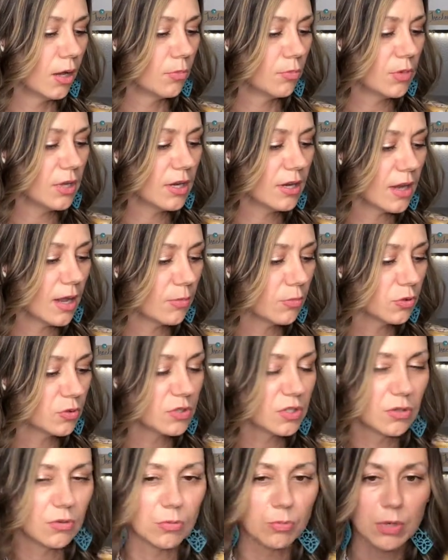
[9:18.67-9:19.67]
Being able
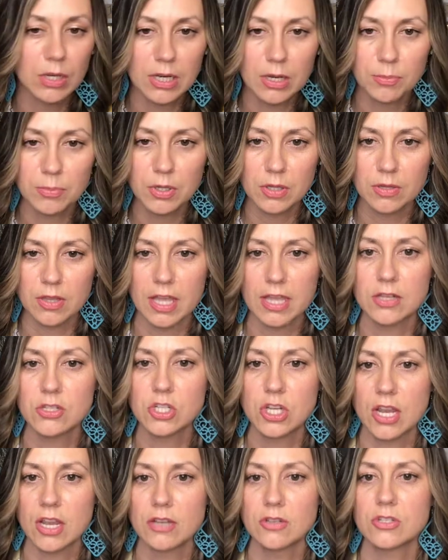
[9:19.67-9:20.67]
to manipulate,
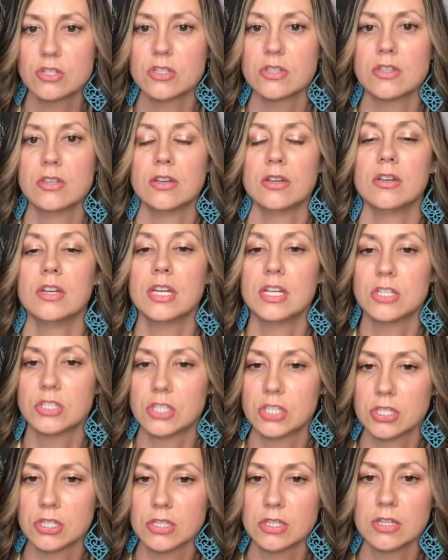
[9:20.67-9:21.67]
change the
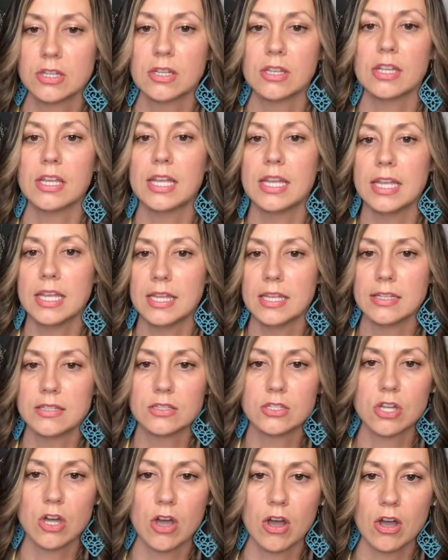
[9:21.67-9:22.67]
t in
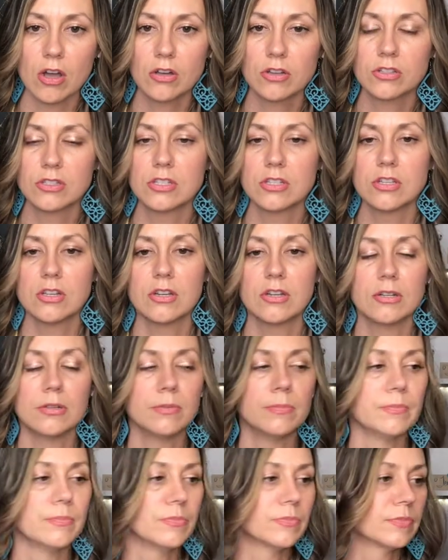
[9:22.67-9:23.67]
talk to
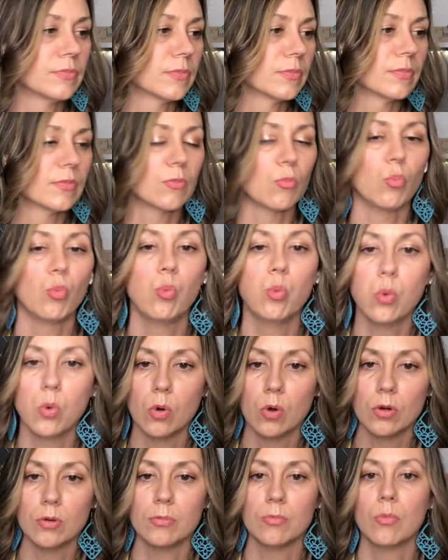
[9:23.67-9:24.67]

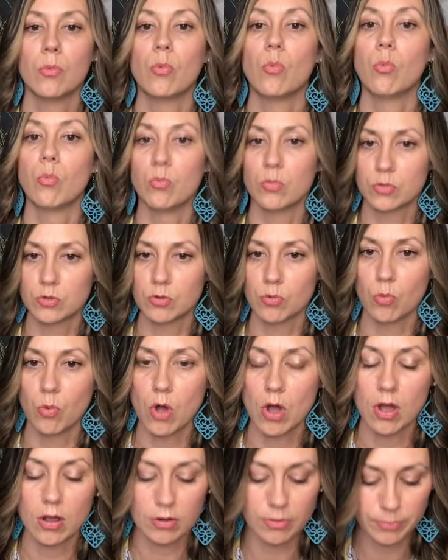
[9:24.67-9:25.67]
w, to
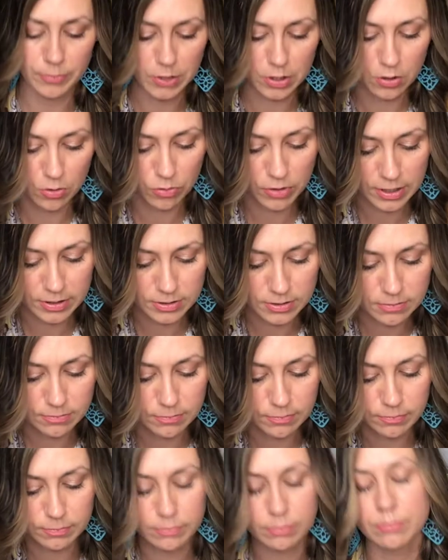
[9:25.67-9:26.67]
walk. That's
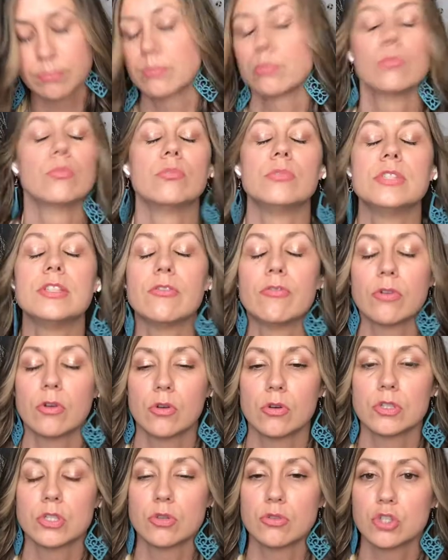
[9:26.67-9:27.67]

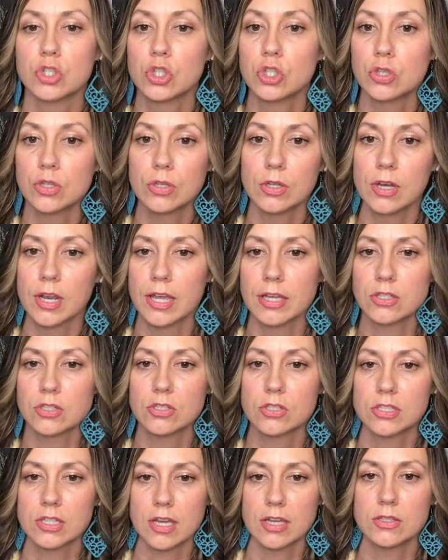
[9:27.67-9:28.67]
difficult. So it's good
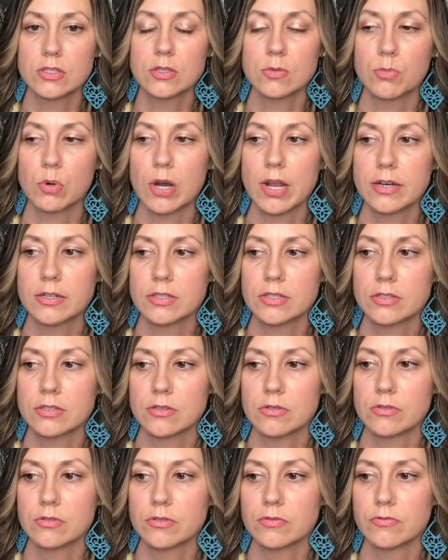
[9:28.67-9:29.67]
exercise to practice
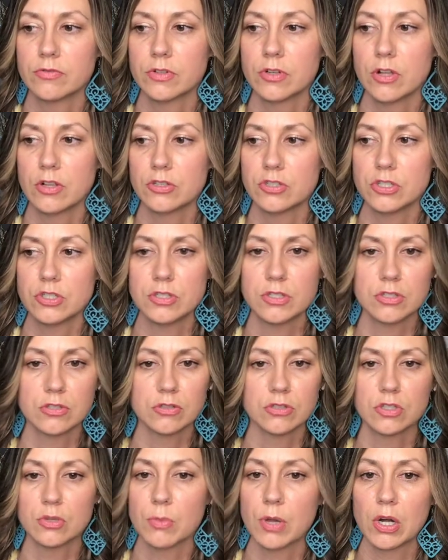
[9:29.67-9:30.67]
those phonology
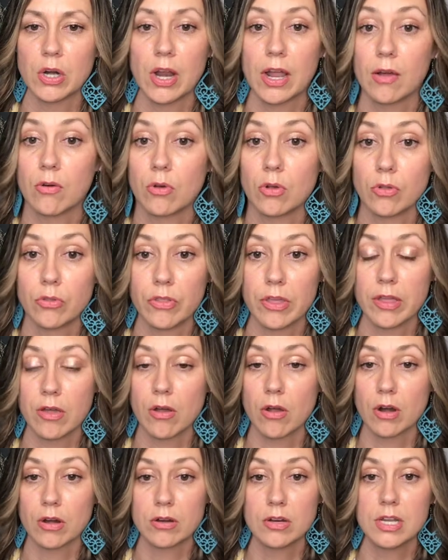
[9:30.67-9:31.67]
skills, no matter how old they
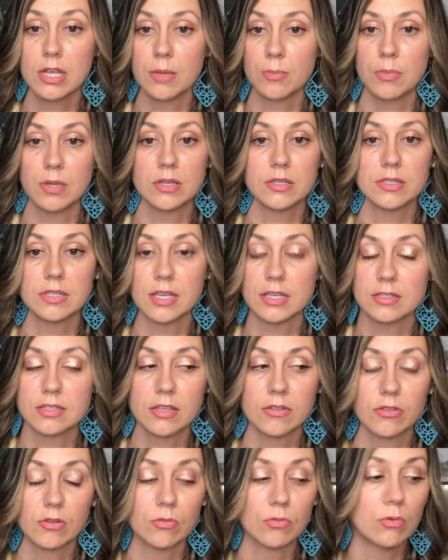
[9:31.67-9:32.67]
are, because that's
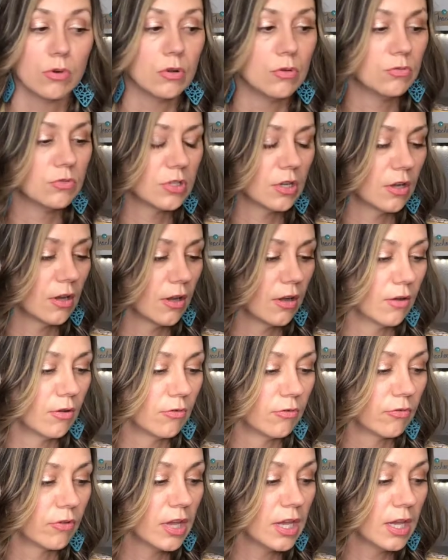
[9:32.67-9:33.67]
at the root of